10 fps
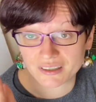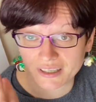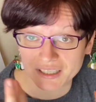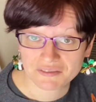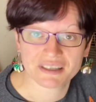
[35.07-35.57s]

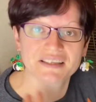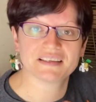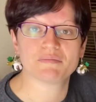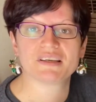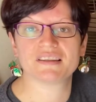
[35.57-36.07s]
kind of
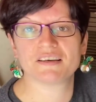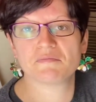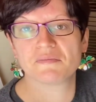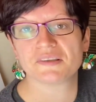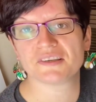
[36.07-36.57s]
exhibit
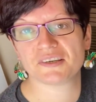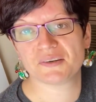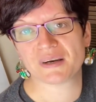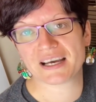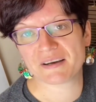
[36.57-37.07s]
them,
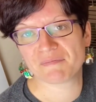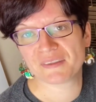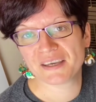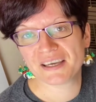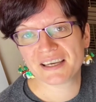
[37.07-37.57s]
to
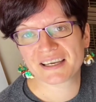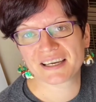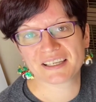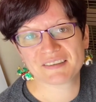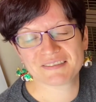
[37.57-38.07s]

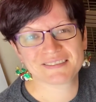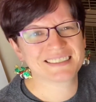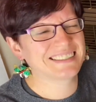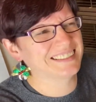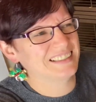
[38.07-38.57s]
kind of
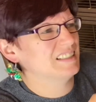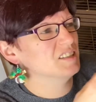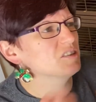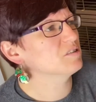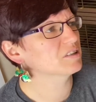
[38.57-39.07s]

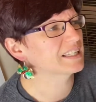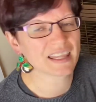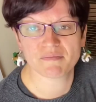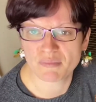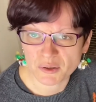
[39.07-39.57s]
get
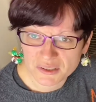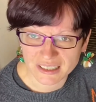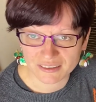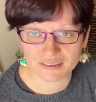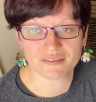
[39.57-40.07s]
the most
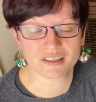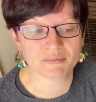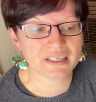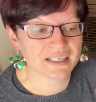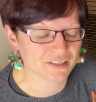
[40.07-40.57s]
out of them,
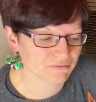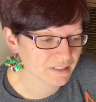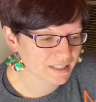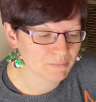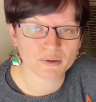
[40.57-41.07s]
is a
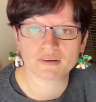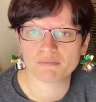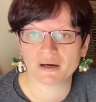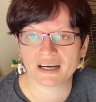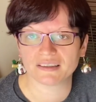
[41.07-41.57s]
really important
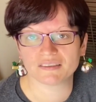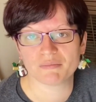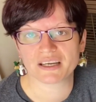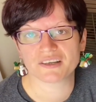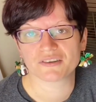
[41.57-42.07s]
part of
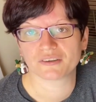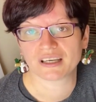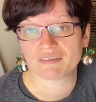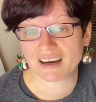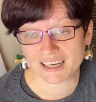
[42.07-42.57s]
making sure
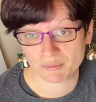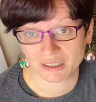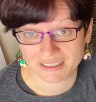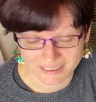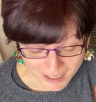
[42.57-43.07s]
that animal
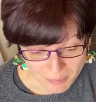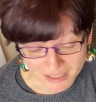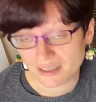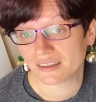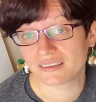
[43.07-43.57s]
is
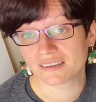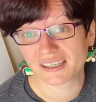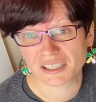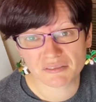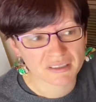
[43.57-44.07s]
happy and kind of